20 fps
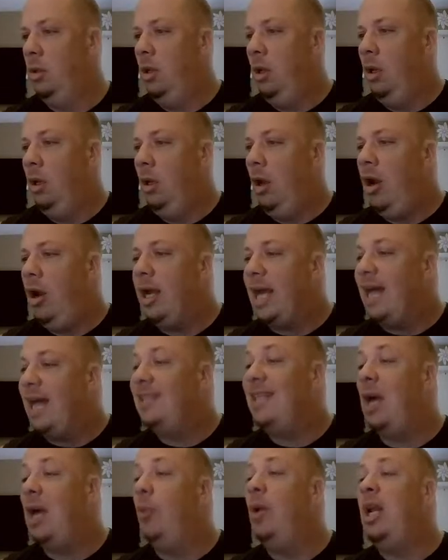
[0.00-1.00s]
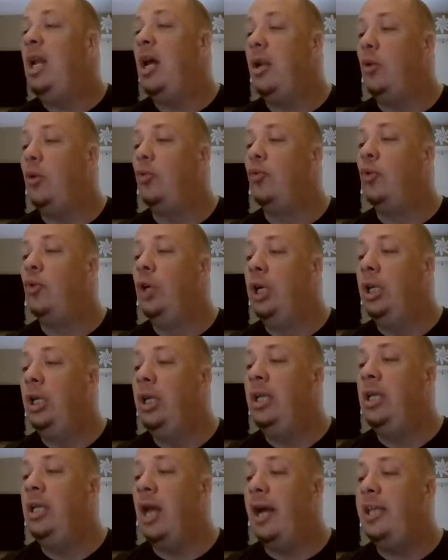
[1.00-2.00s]
All right, guys, that went on a really
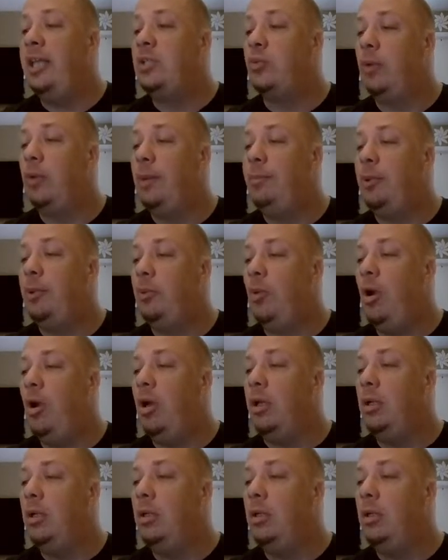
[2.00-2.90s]
nice rip and run.